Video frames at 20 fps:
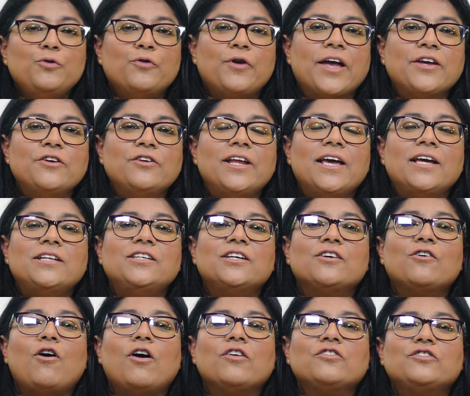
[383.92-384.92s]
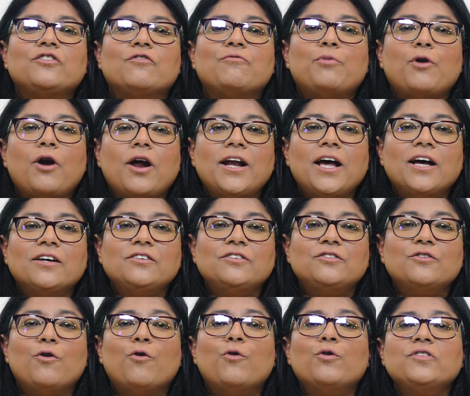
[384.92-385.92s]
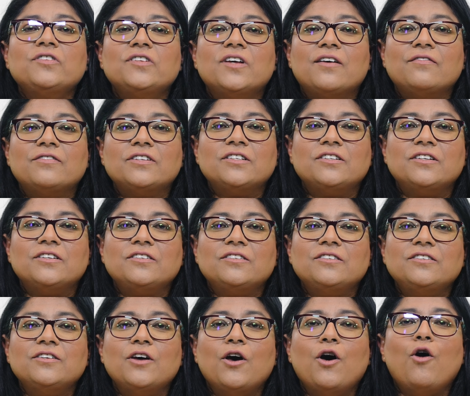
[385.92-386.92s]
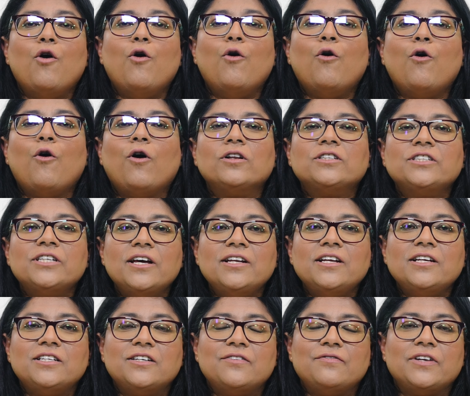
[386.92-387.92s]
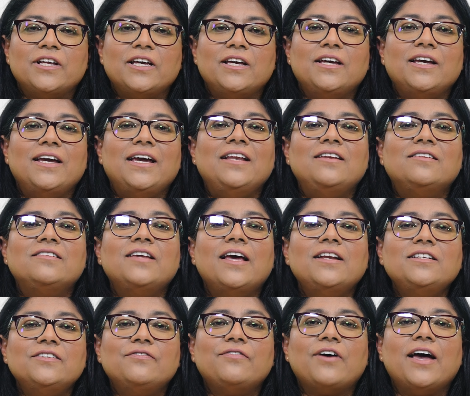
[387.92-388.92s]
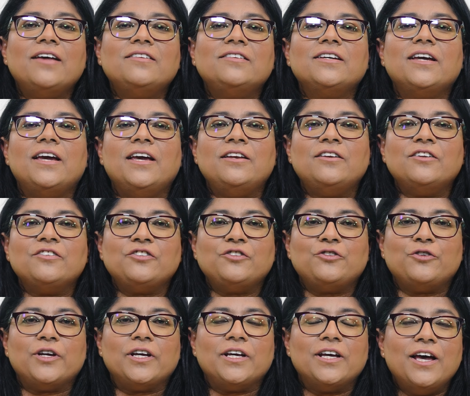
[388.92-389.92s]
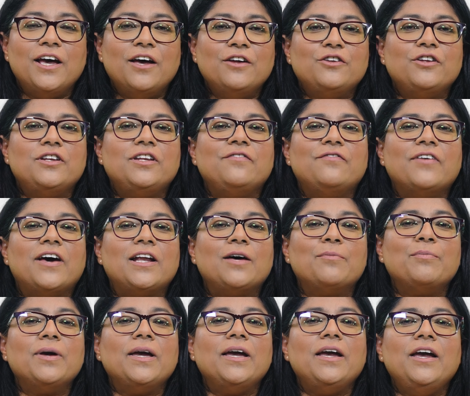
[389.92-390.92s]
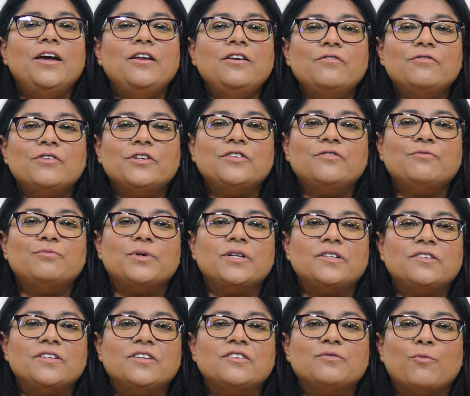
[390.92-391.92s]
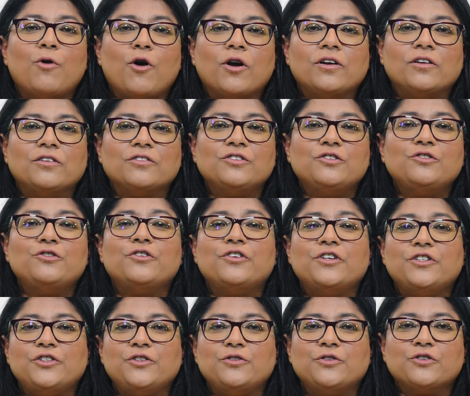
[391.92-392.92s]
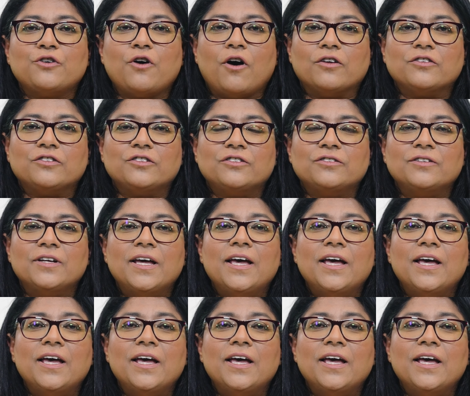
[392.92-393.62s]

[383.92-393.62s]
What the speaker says: regulating cost of products or services, or alternatively, incentivizing industry to develop innovative business models to reduce costs.